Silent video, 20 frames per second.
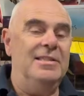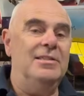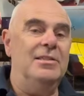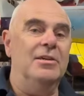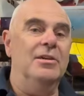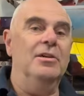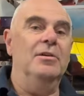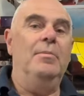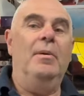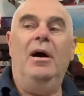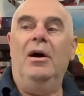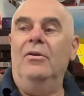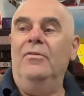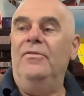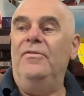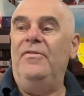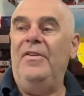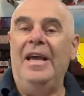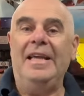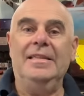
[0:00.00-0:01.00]
turbo
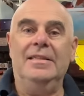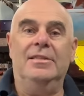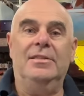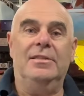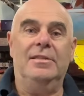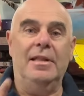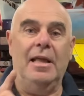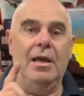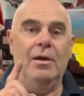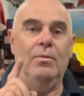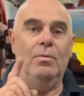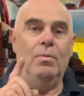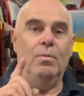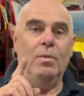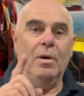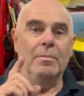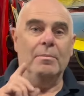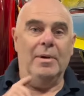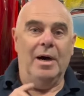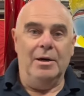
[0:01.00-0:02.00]
vents. Now,
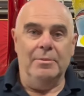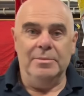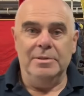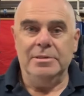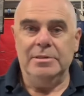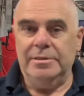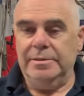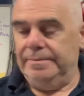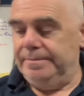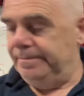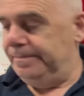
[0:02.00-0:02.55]
one moment.